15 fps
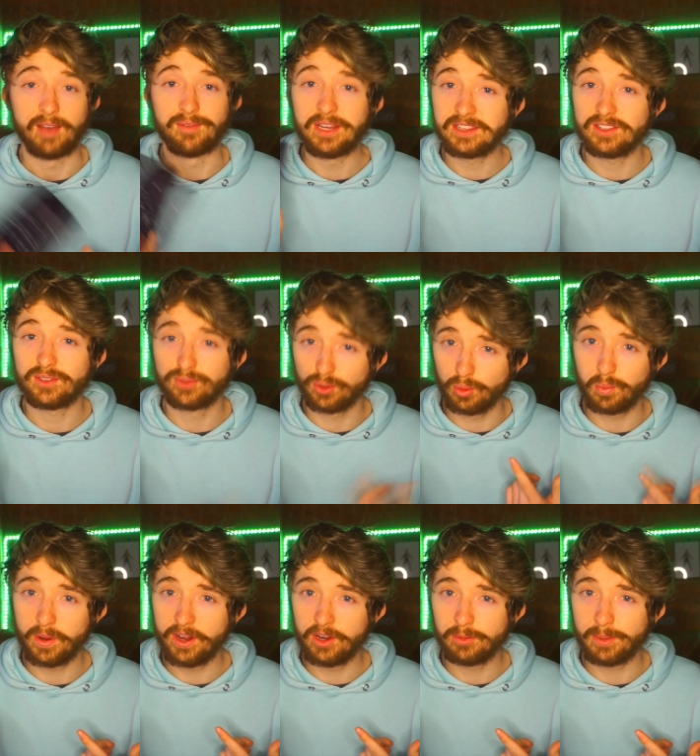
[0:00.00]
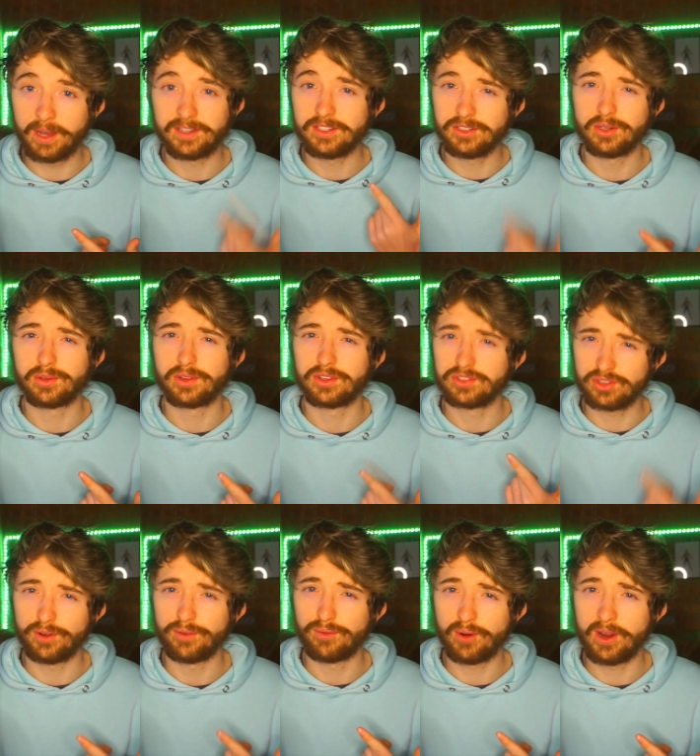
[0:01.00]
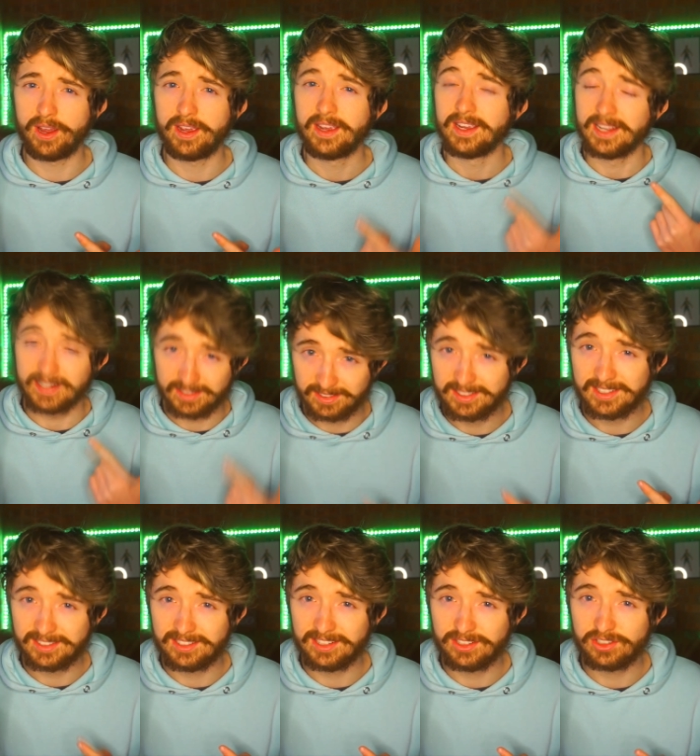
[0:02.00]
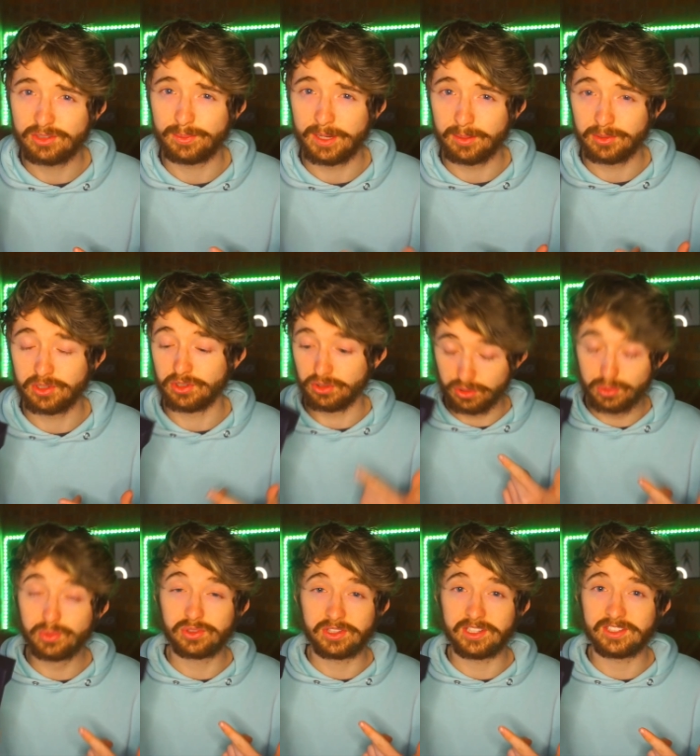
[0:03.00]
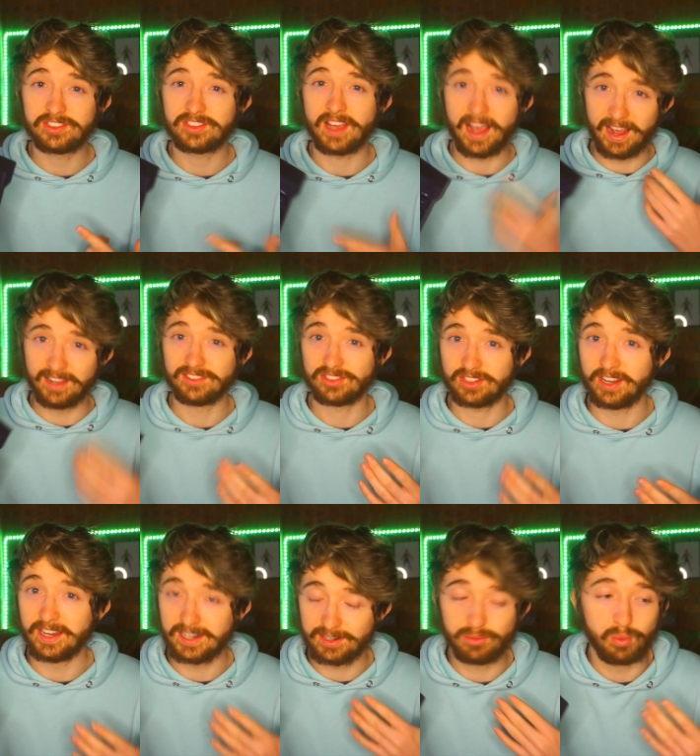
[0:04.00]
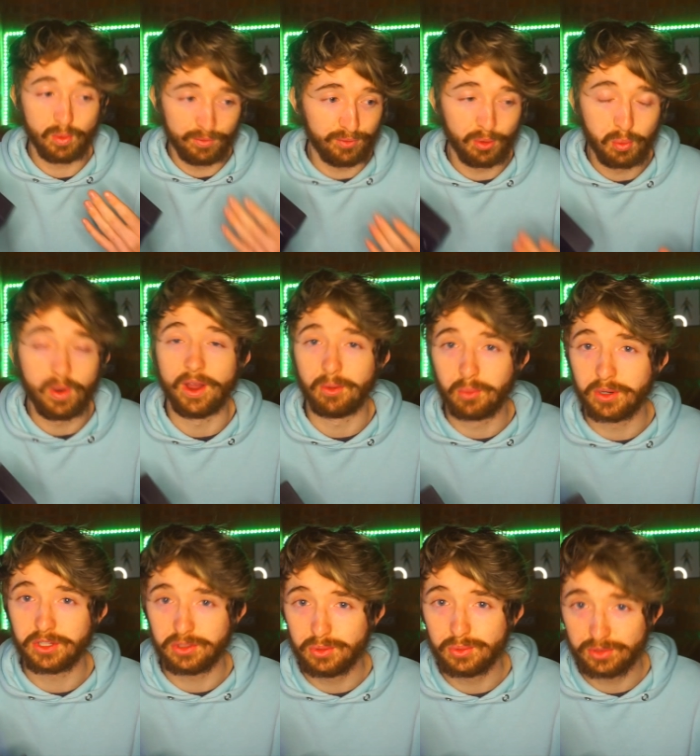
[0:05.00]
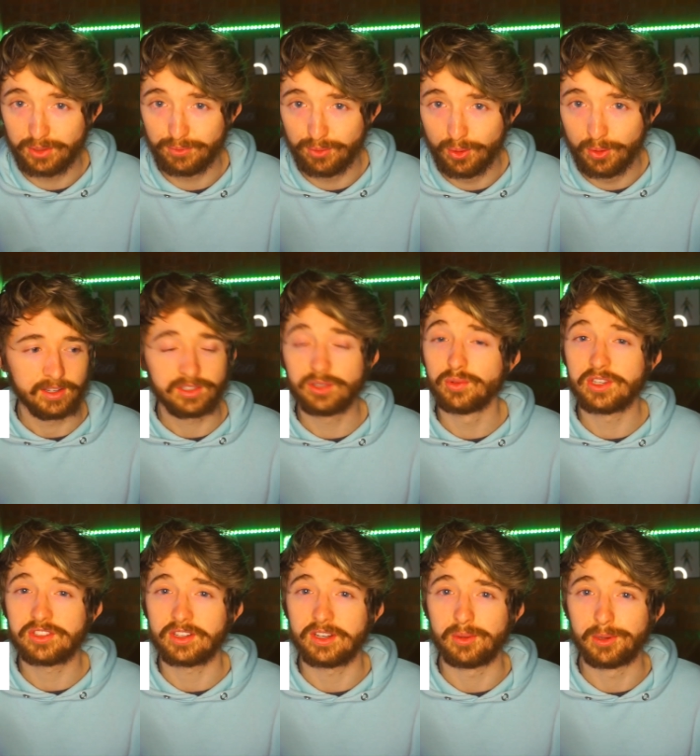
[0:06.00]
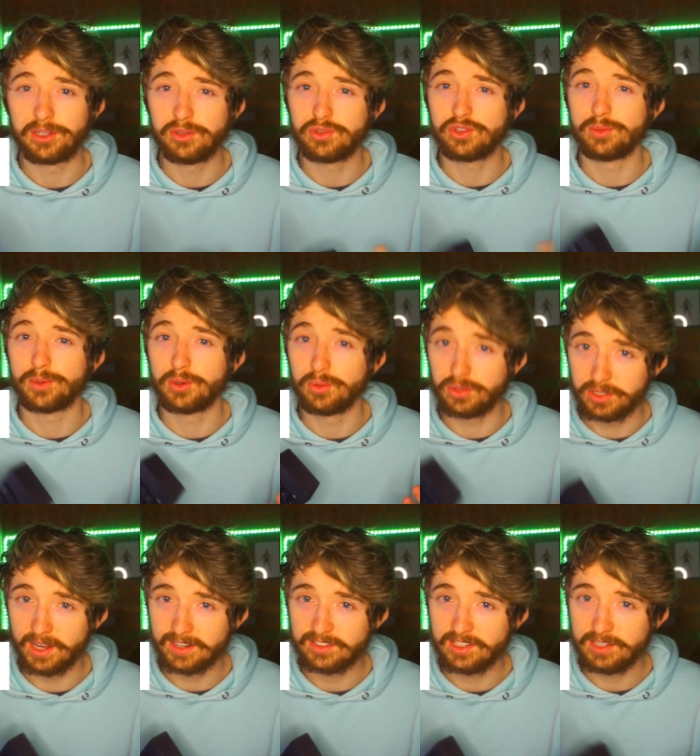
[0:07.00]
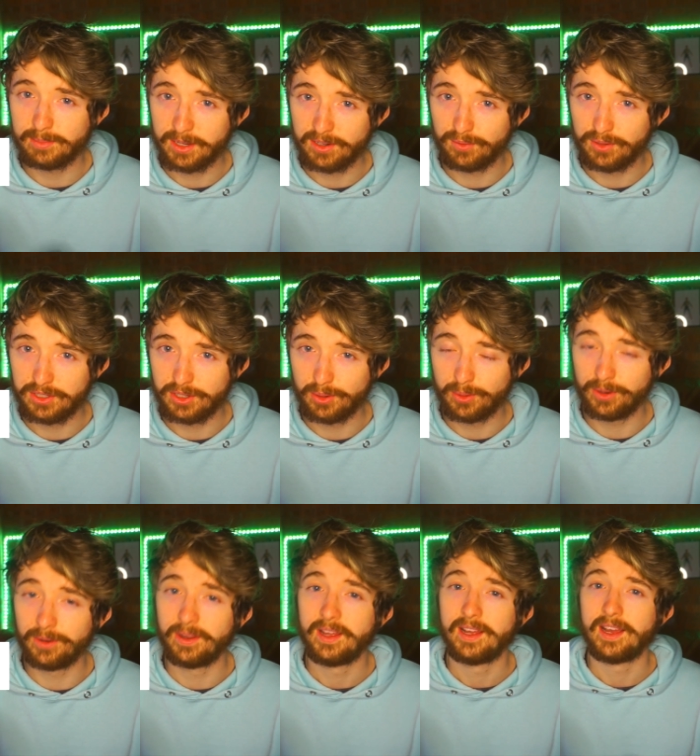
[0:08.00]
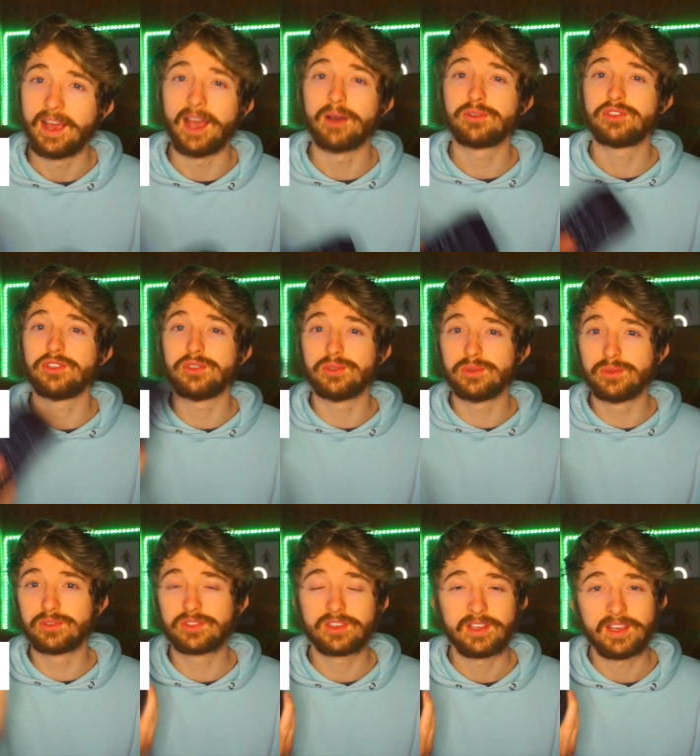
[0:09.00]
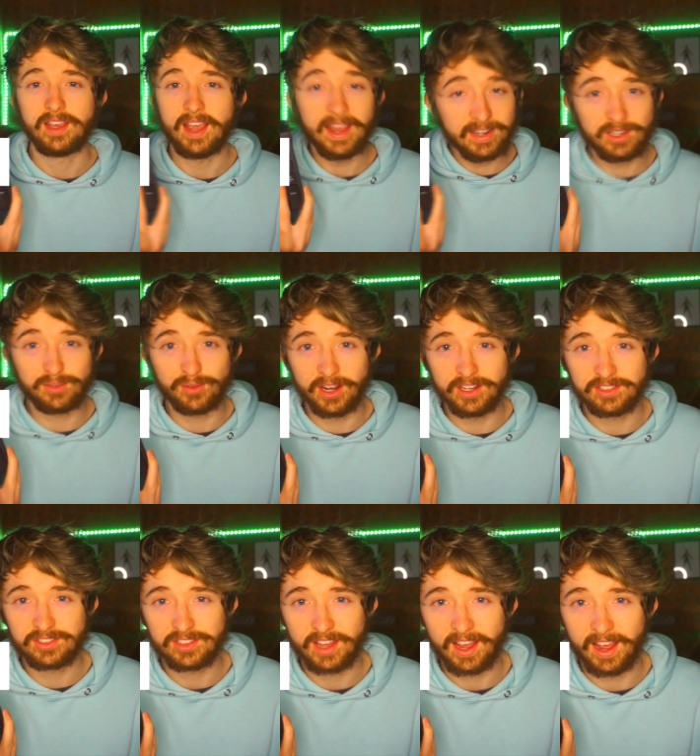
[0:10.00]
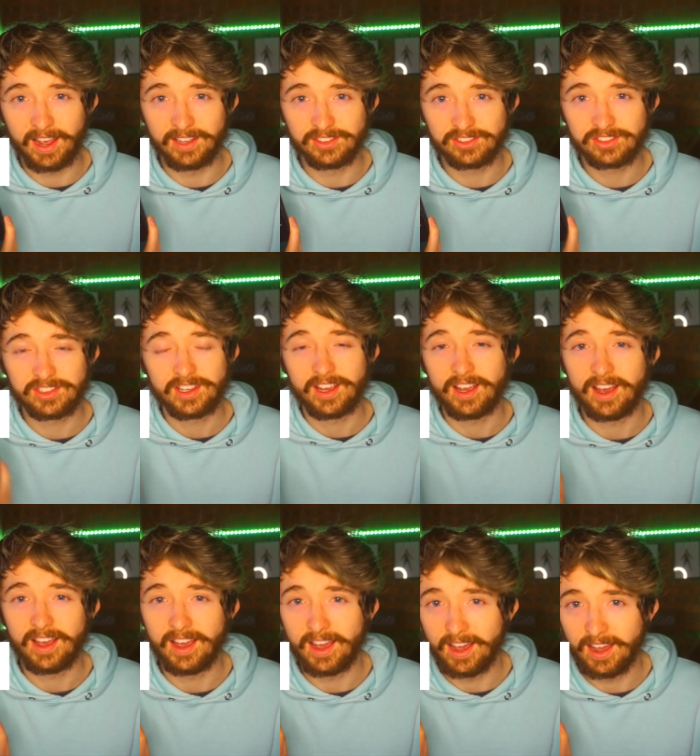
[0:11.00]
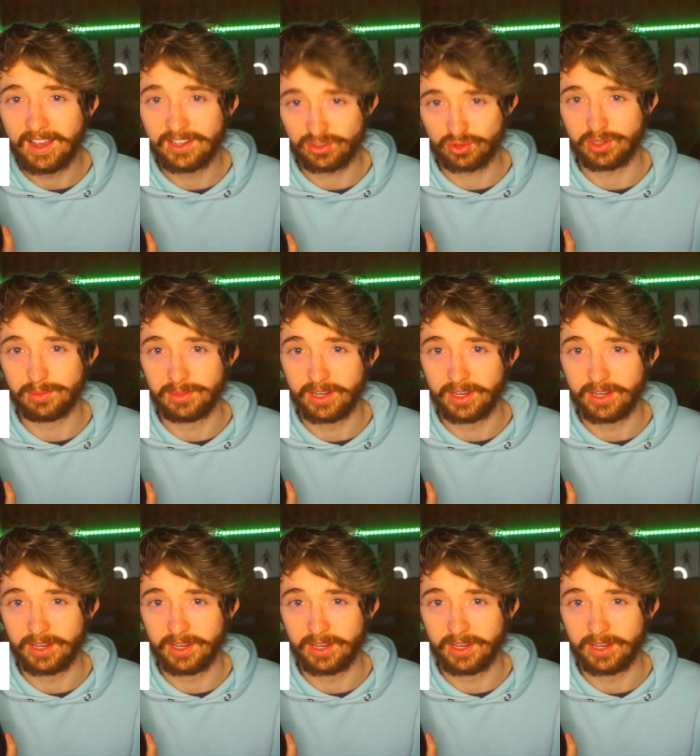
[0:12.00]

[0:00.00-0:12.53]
it. I've had this for a while, but I didn't know the software existed to be able to use this as like for what I want to use it for. Until recently, when a YouTuber called Nutty made a video on how to use any device as a Stream